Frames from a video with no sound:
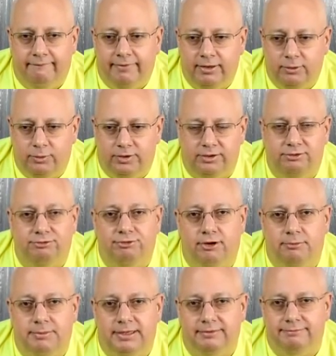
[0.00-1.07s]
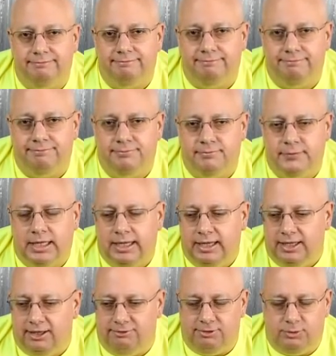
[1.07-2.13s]
You will confirm it.
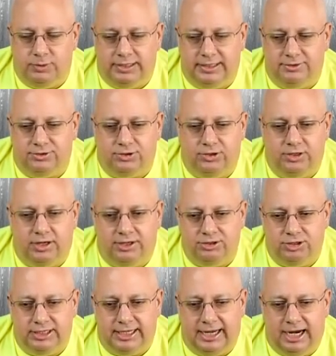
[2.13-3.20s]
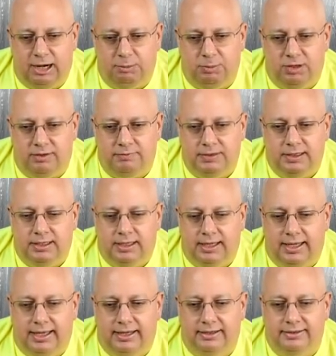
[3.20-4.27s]
If you want to turn on your camera
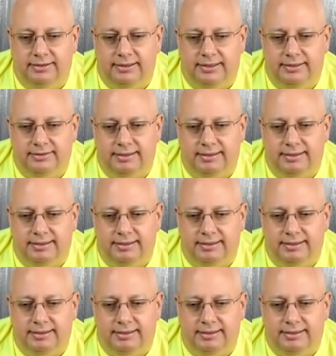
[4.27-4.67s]
and uh,